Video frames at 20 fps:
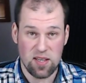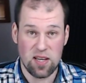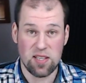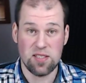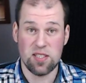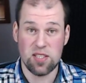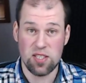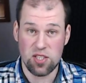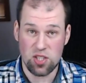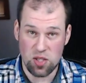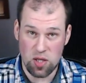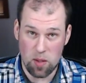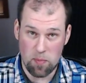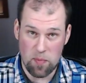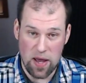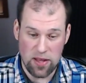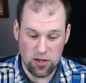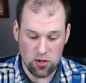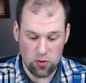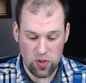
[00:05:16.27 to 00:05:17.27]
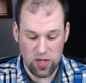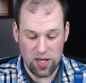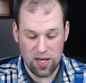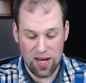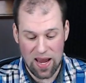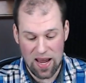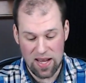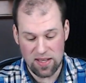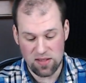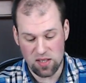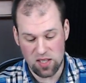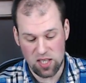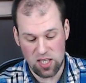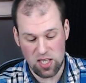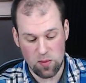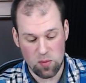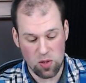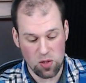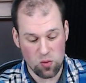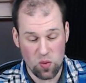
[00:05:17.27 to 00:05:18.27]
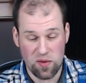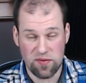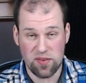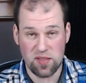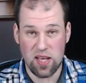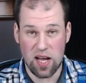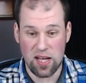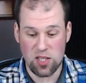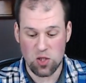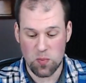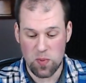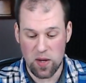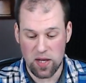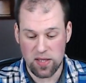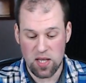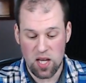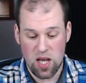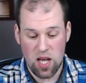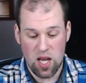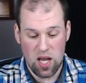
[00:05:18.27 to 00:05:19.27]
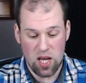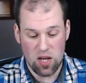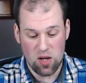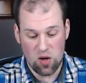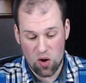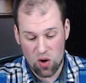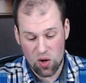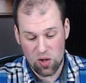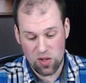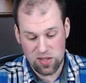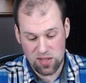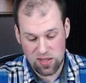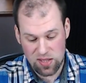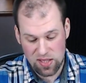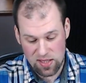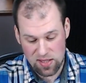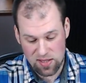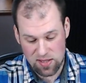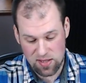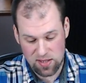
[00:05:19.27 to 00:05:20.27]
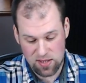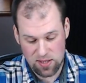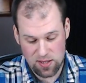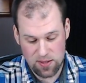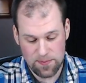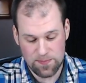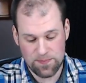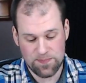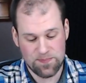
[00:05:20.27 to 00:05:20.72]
an additional battery and a keyboard with a touchpad, and all this